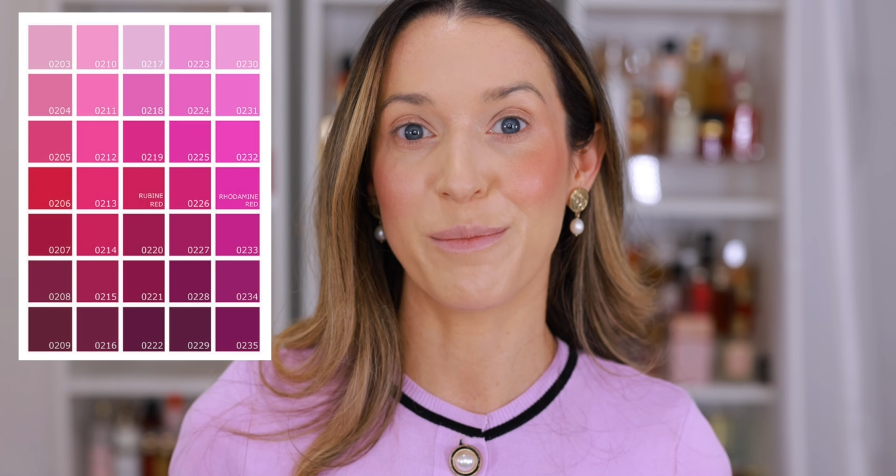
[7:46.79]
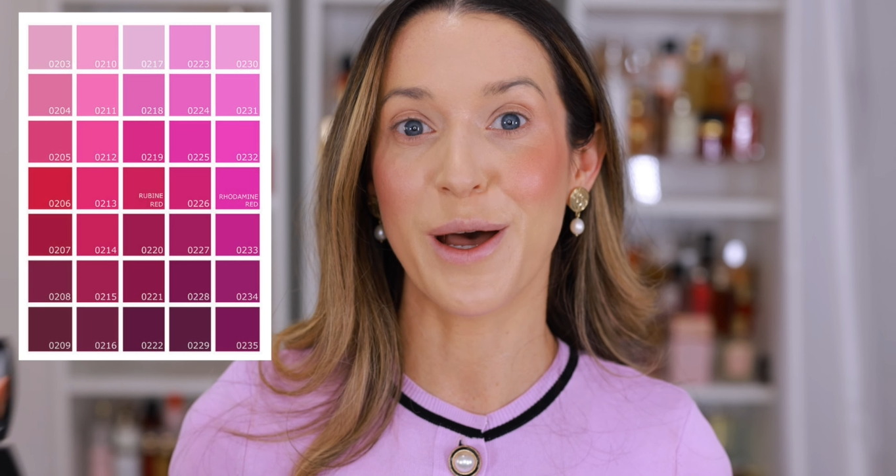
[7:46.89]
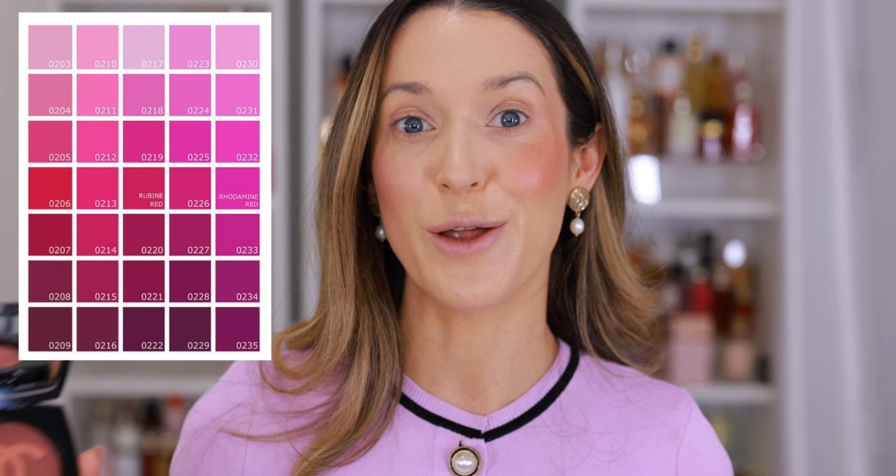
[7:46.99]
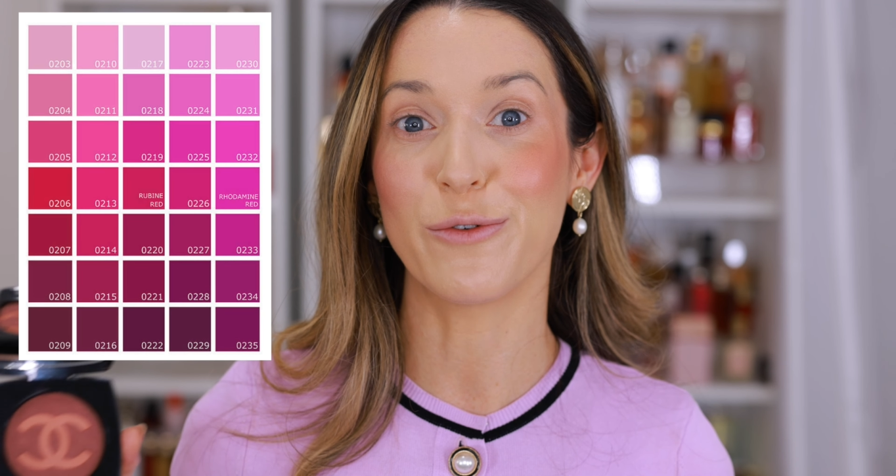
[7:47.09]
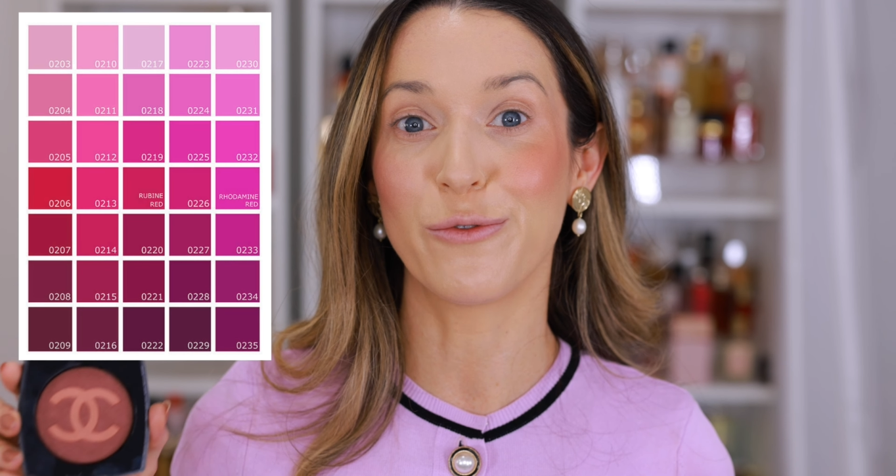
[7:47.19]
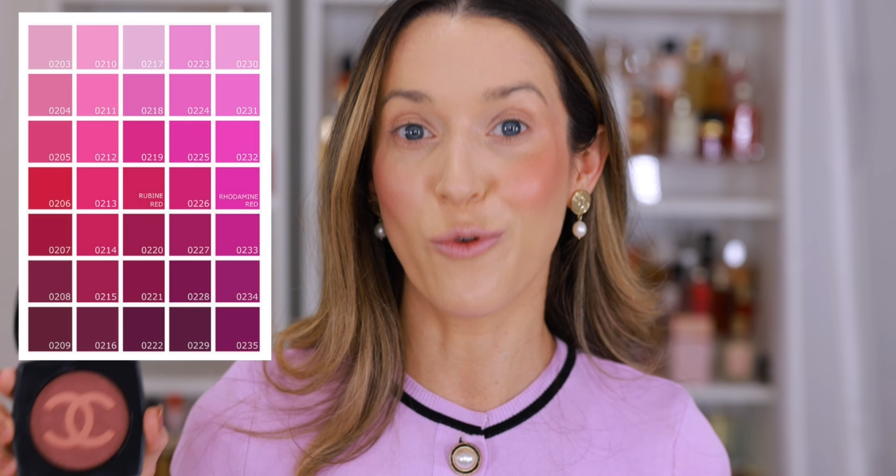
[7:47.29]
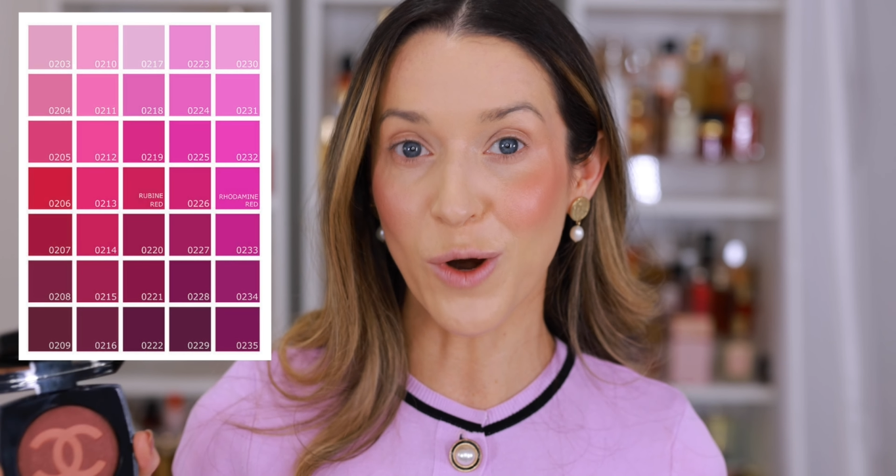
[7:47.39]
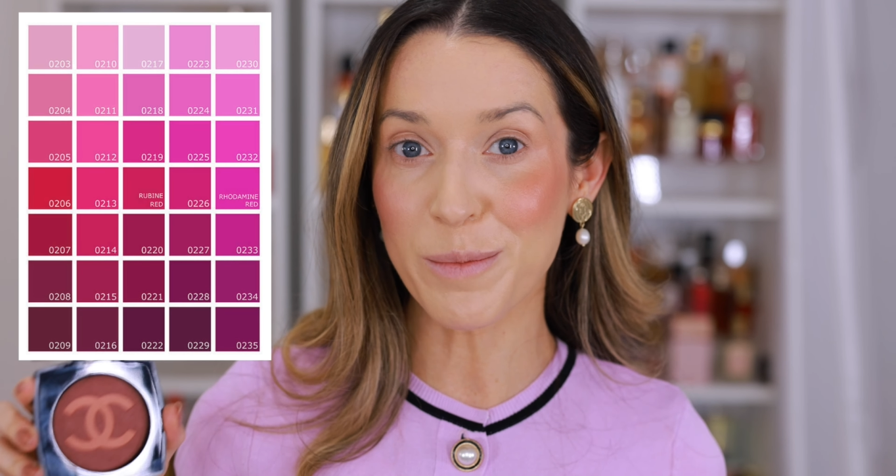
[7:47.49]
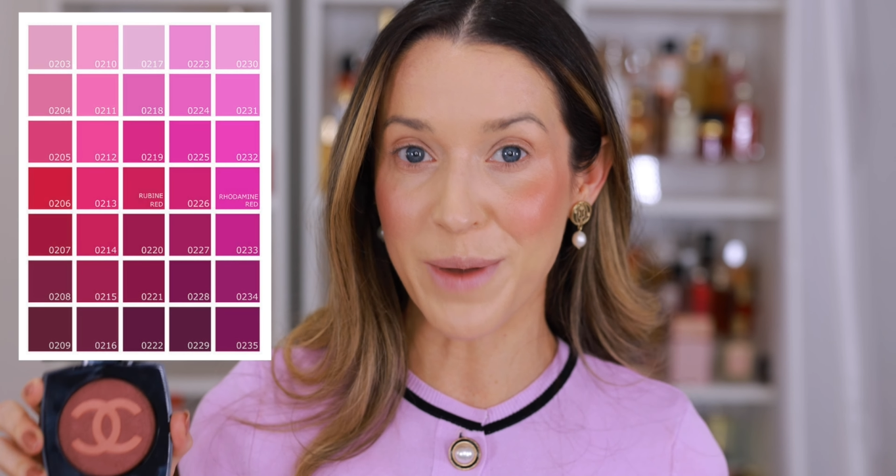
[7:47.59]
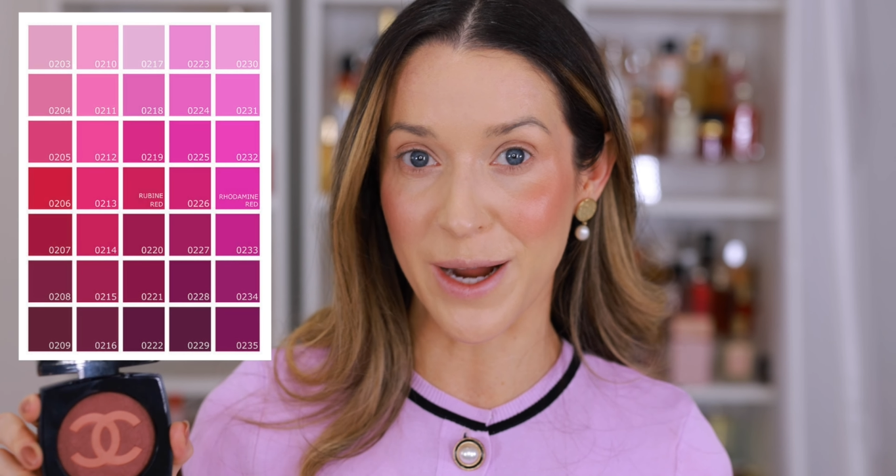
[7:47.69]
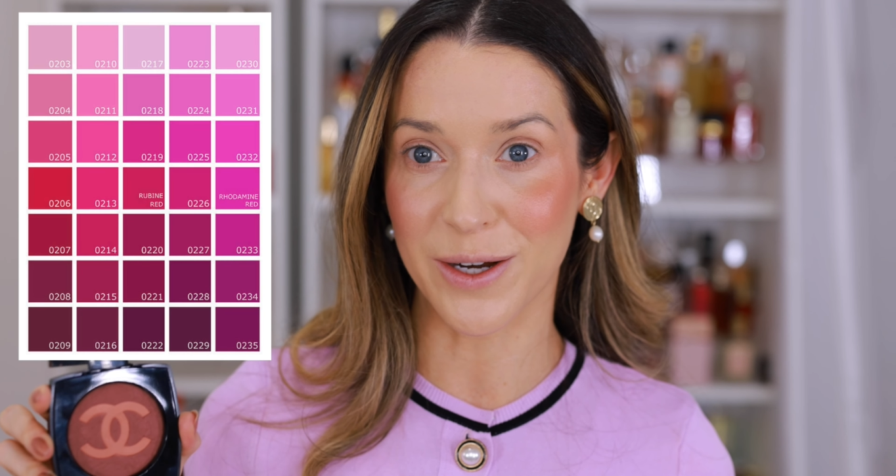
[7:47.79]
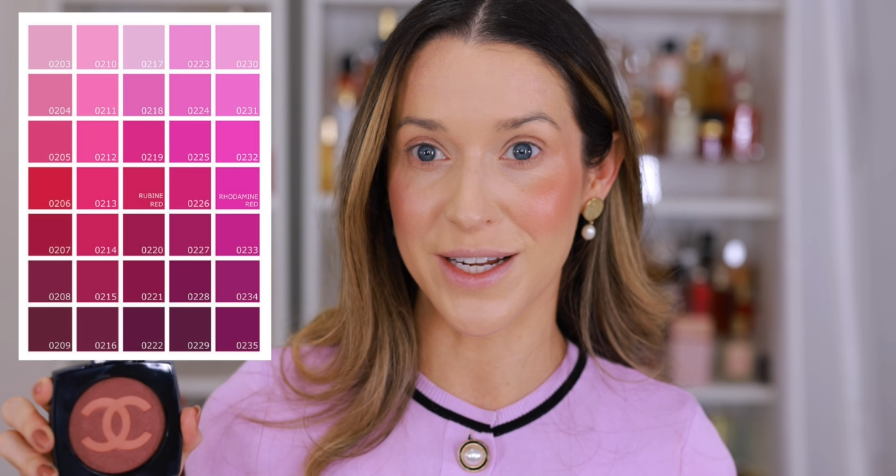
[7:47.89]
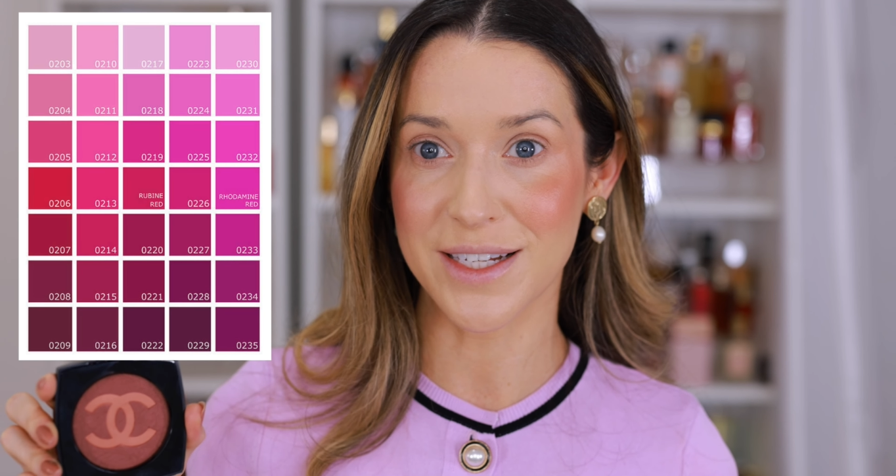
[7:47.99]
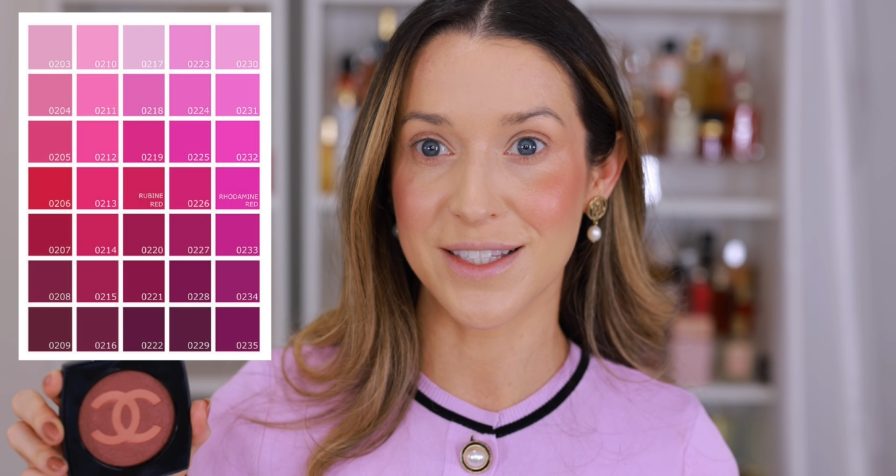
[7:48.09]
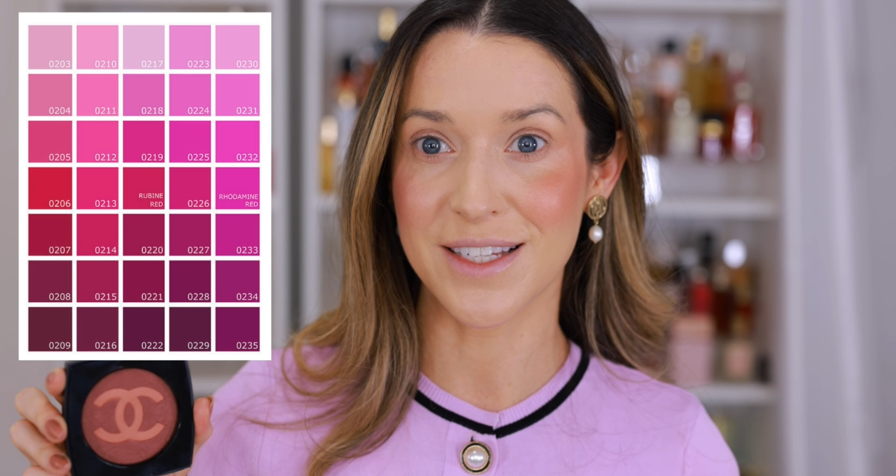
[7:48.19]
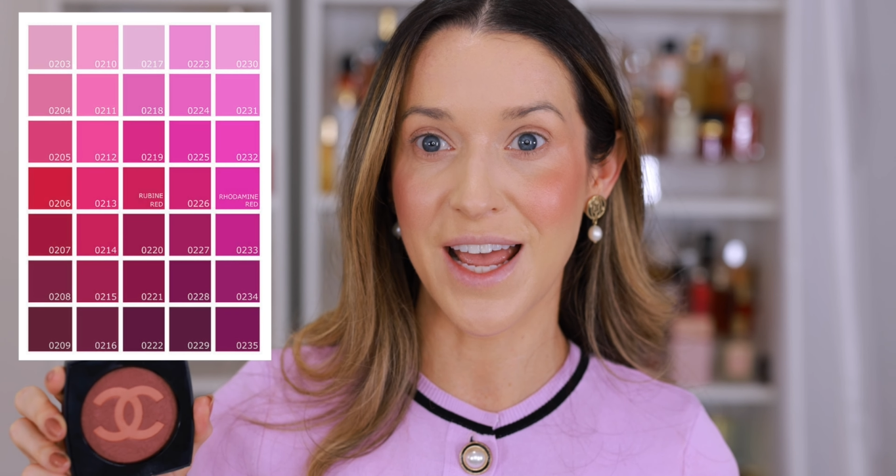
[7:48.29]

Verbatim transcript: but for berries,